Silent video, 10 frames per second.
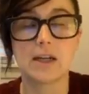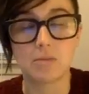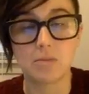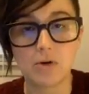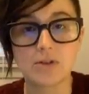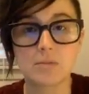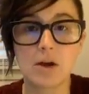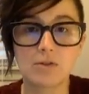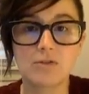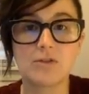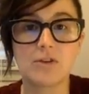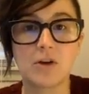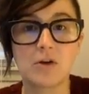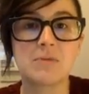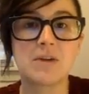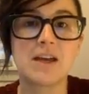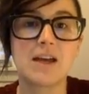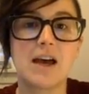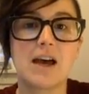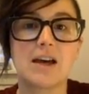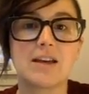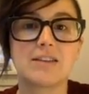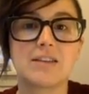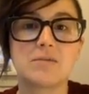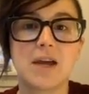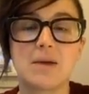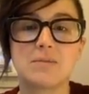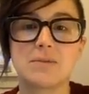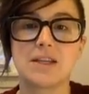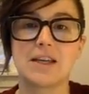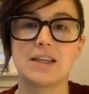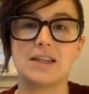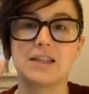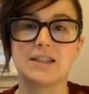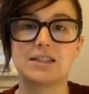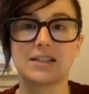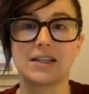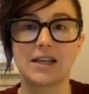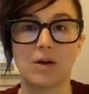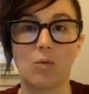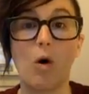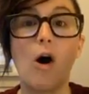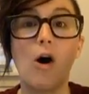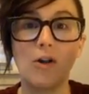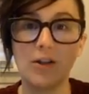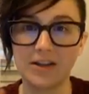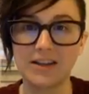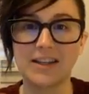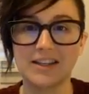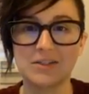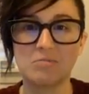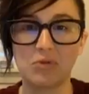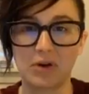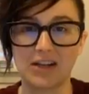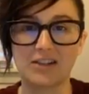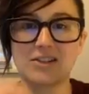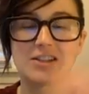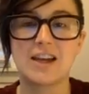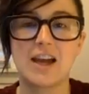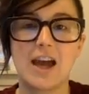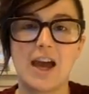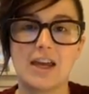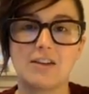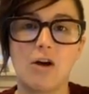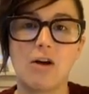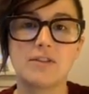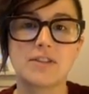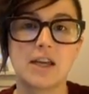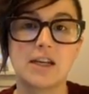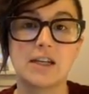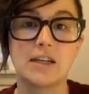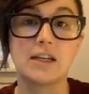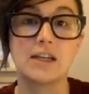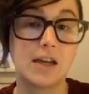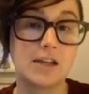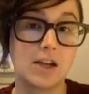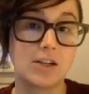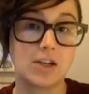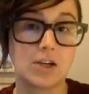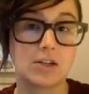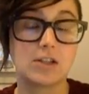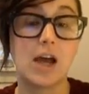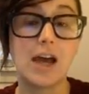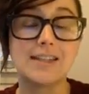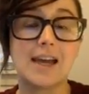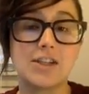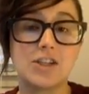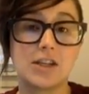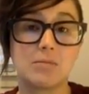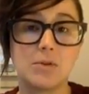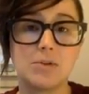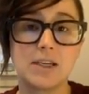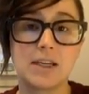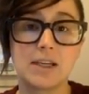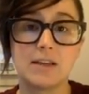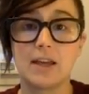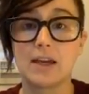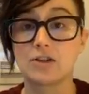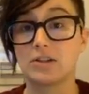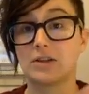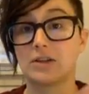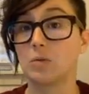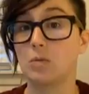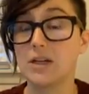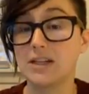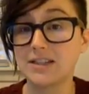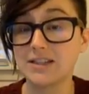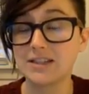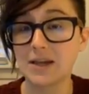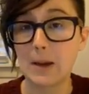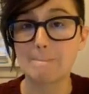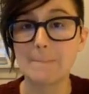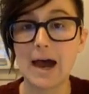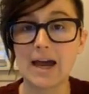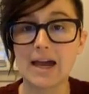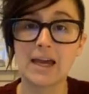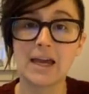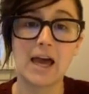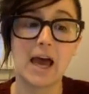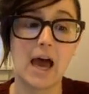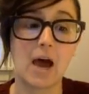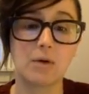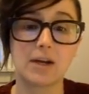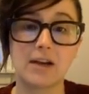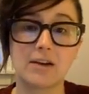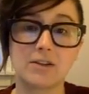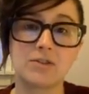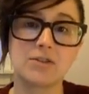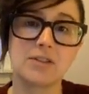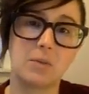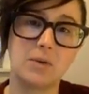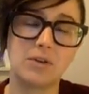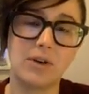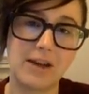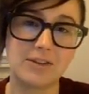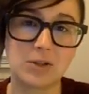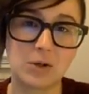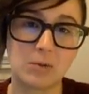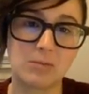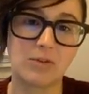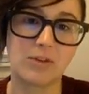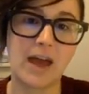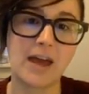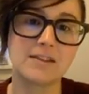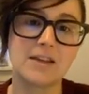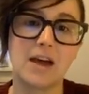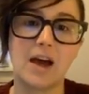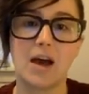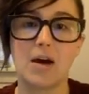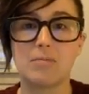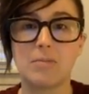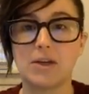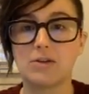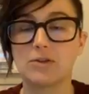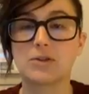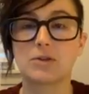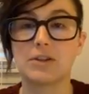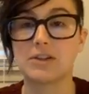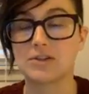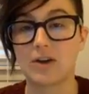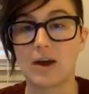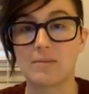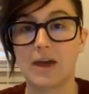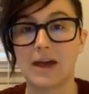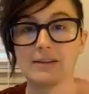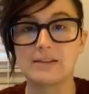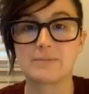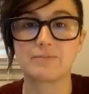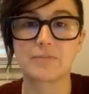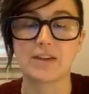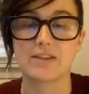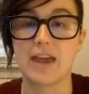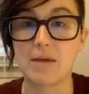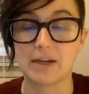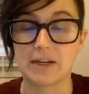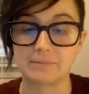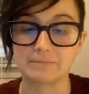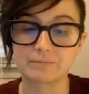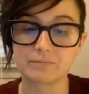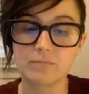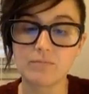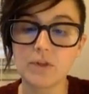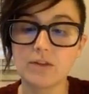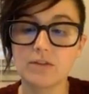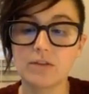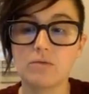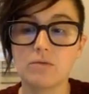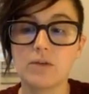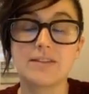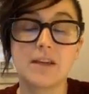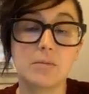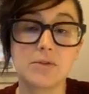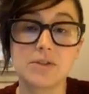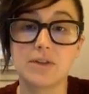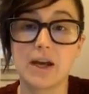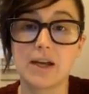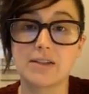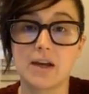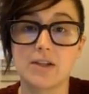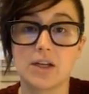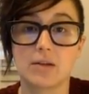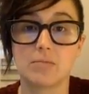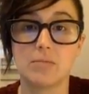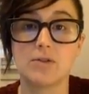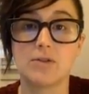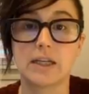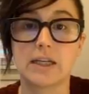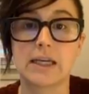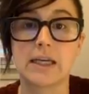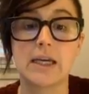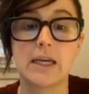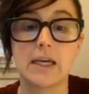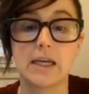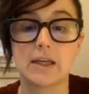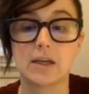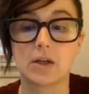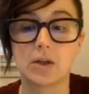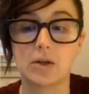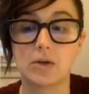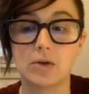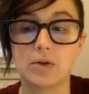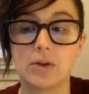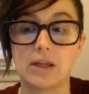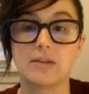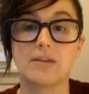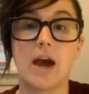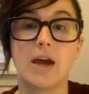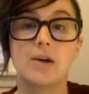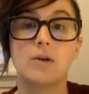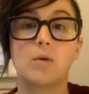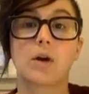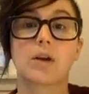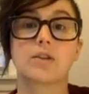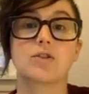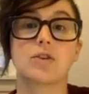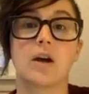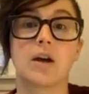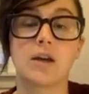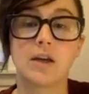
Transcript: Now in postmodern film, sometimes this wall is bridged and all of a sudden non-diegetic music is actually witnessed by our characters, and we don't have a term for that, but you could certainly describe that as happening. So examples of non-diegetic music include the entire orchestra